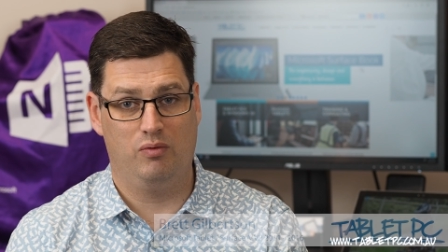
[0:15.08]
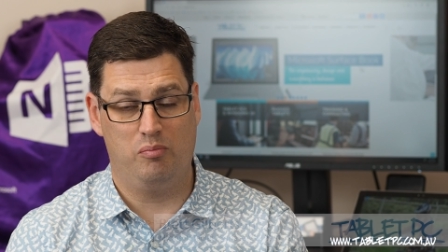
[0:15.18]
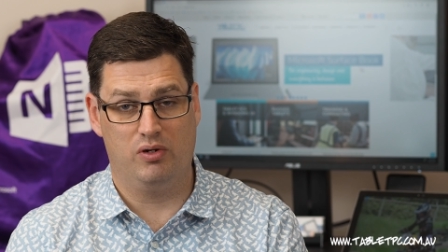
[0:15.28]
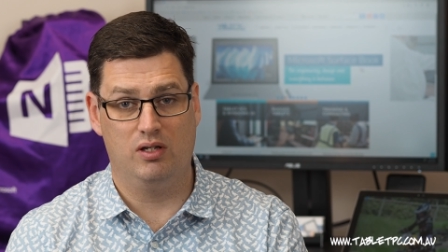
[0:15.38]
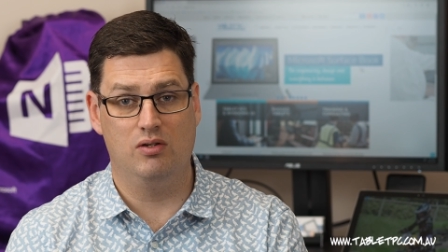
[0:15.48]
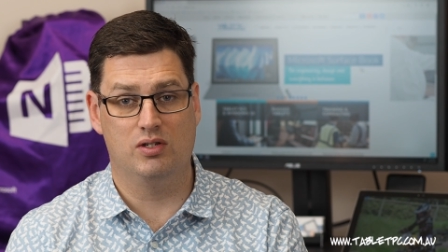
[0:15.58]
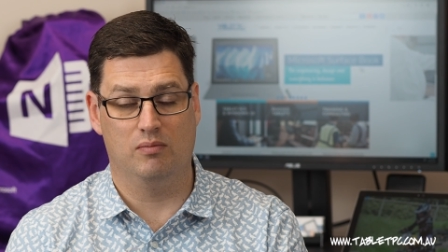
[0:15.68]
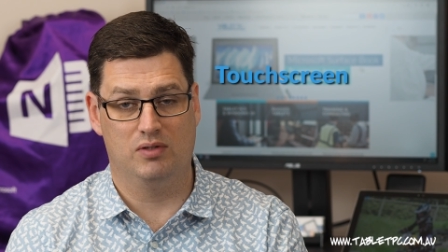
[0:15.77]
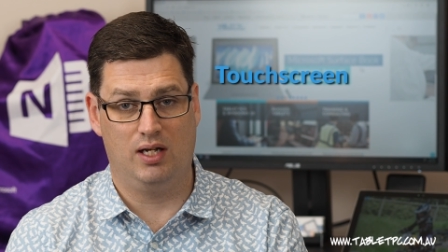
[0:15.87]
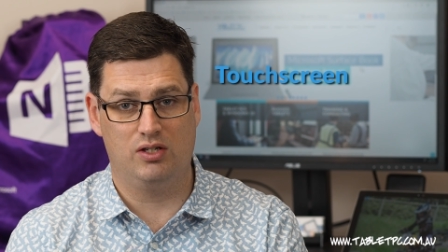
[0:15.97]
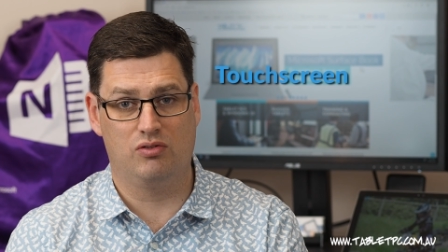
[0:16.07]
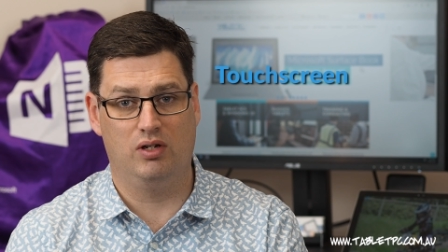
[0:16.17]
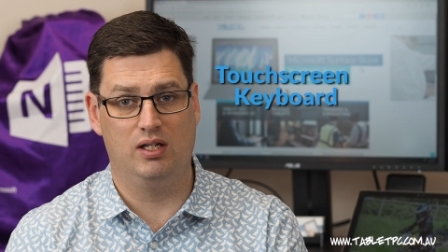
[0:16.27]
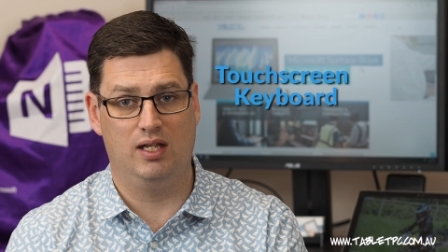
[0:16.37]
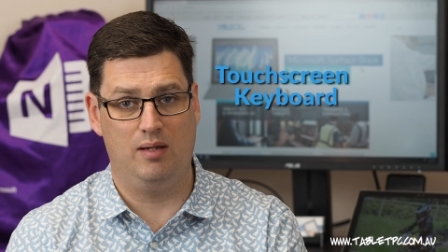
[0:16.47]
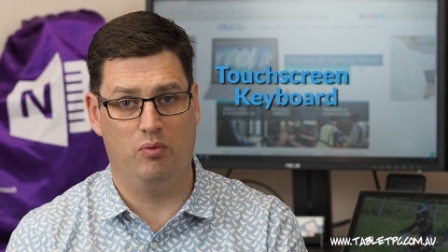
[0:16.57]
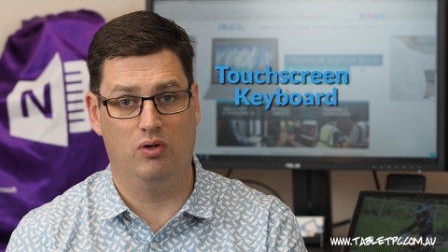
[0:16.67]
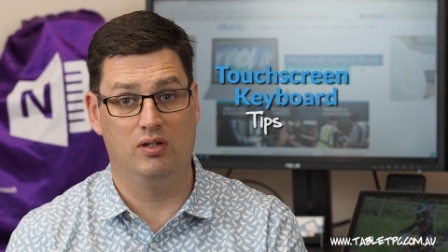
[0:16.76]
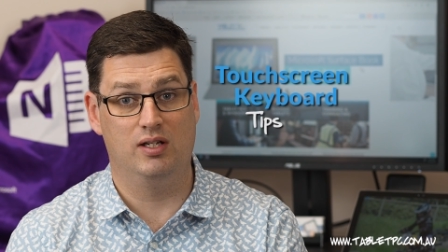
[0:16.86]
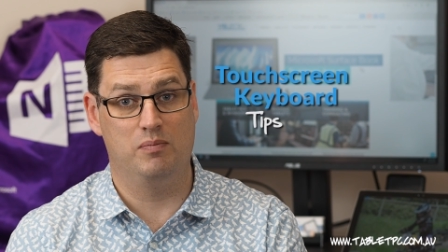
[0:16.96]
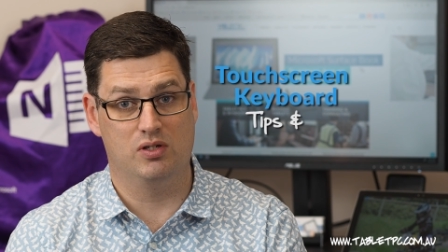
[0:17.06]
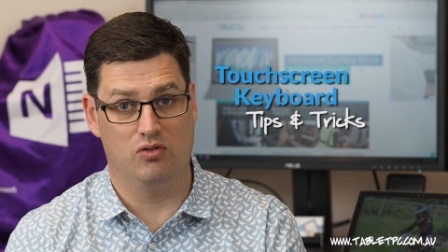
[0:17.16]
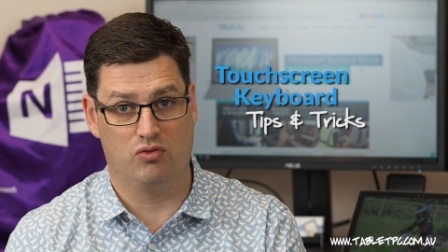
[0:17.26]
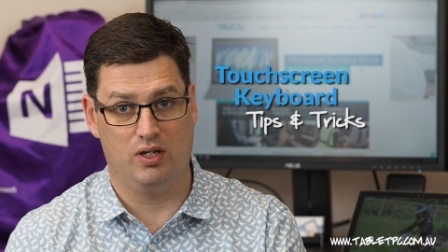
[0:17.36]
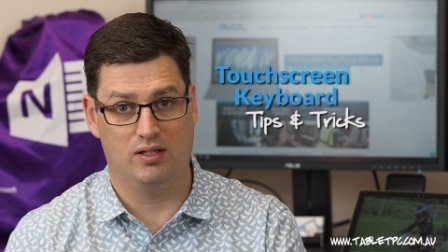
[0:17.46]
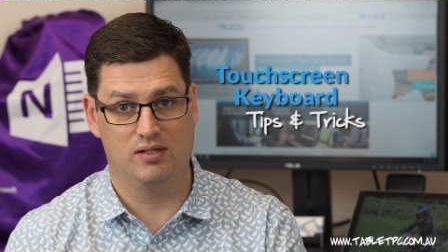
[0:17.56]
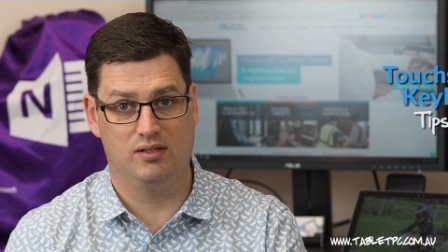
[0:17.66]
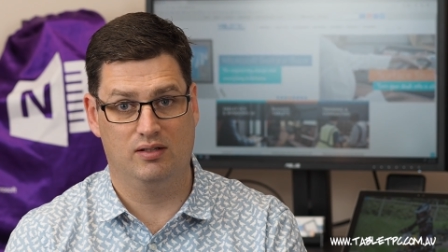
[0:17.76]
we bring you some touchscreen keyboard tips and tricks.